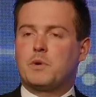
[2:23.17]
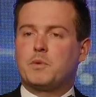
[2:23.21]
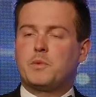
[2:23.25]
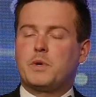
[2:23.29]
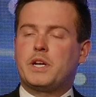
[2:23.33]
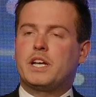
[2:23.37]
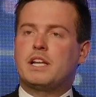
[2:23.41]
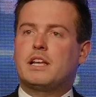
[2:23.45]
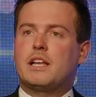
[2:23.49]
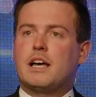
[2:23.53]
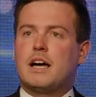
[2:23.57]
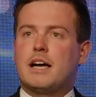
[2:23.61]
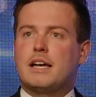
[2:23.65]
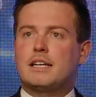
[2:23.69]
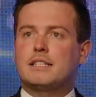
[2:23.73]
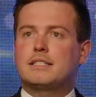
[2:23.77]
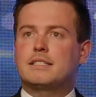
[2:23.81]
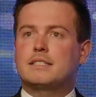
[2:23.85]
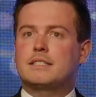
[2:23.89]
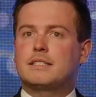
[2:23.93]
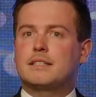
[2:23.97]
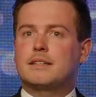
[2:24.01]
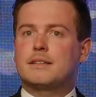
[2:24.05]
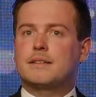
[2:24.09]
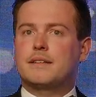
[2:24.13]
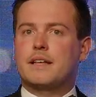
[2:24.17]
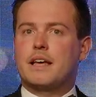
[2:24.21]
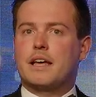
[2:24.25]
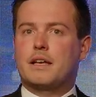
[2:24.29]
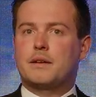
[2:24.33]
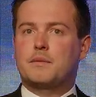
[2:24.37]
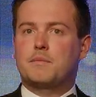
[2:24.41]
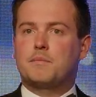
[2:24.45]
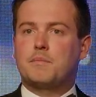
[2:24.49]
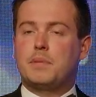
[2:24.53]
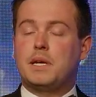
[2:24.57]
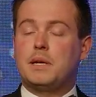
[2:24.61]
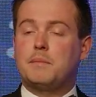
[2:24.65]
We realized
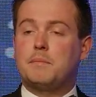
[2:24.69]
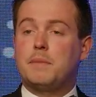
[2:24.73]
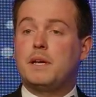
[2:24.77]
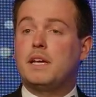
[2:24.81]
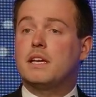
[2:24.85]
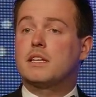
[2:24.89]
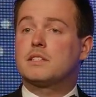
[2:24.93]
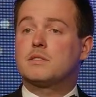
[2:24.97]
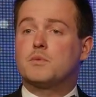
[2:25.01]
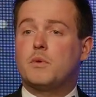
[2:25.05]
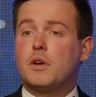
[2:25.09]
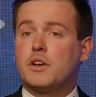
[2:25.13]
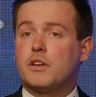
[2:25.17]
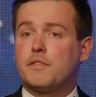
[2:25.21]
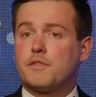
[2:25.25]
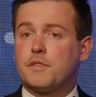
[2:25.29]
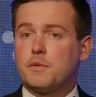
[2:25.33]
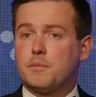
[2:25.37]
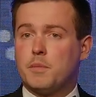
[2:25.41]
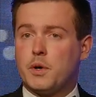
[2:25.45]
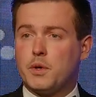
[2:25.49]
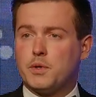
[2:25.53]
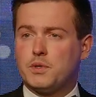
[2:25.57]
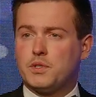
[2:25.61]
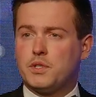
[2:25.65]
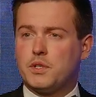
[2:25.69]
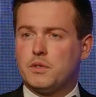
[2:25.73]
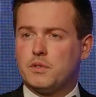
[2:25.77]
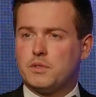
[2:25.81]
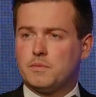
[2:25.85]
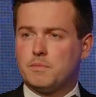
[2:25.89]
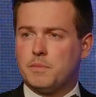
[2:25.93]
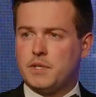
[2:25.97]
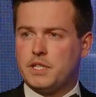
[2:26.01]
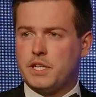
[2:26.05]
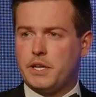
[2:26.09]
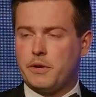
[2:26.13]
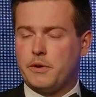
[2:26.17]
that PP is one of the most
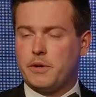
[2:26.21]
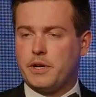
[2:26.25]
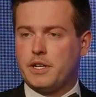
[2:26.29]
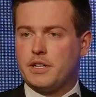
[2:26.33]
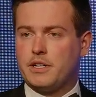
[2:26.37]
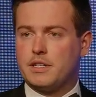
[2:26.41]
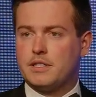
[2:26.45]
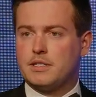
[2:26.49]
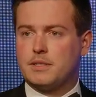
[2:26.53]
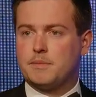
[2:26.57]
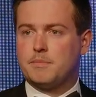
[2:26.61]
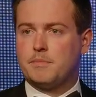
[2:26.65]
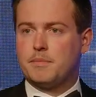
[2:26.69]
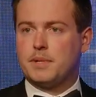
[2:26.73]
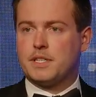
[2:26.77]
used materials,